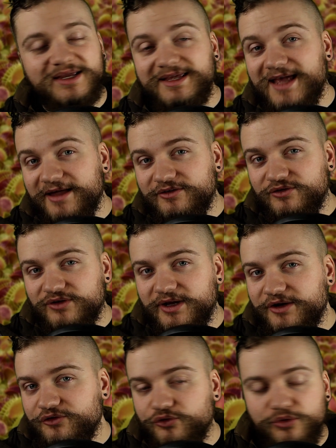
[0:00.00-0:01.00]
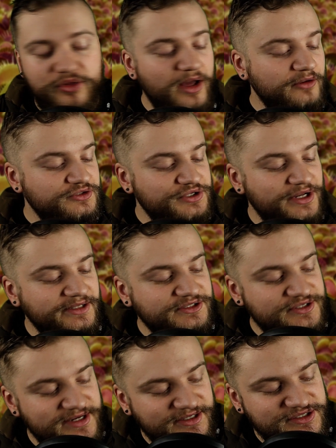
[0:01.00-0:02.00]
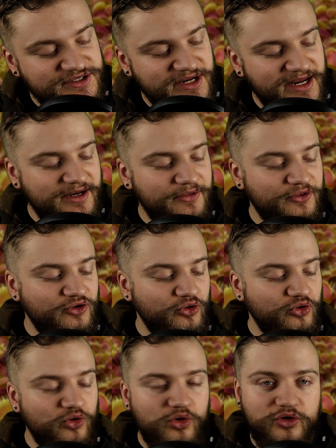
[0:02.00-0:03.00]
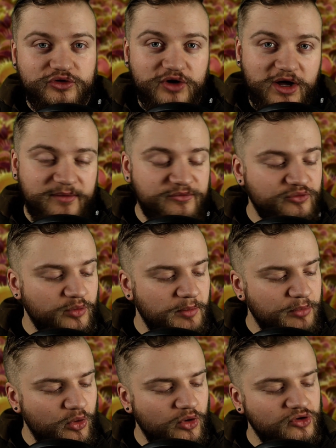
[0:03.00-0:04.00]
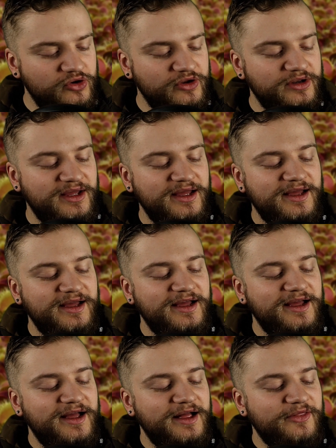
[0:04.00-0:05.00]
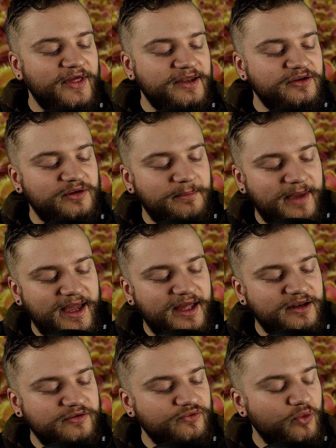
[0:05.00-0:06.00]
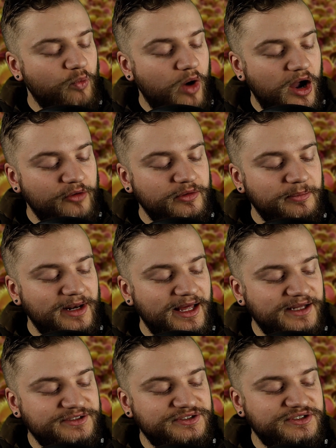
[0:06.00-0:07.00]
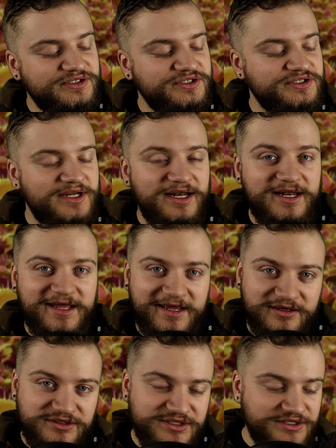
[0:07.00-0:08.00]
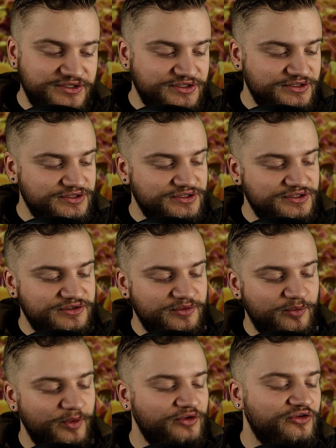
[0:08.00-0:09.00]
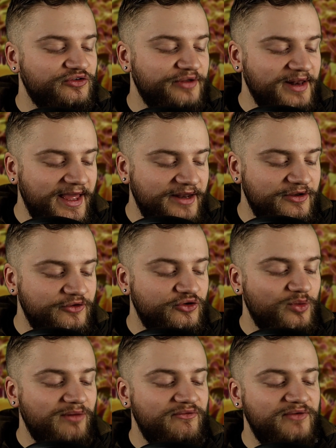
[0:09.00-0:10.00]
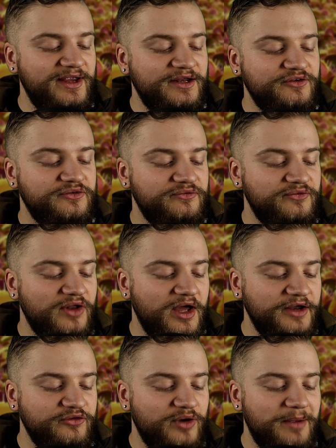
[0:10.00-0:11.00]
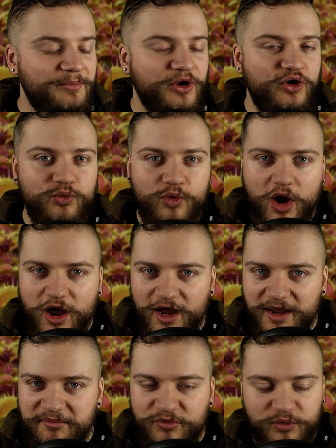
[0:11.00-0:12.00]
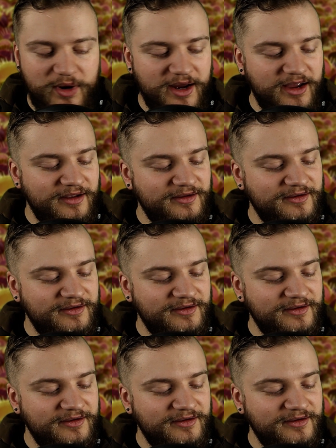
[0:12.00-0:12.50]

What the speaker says: Yet, in 2016, the New York Times reported that a demand for wild plants still exists, which has led to a Venus flytrap crime ring.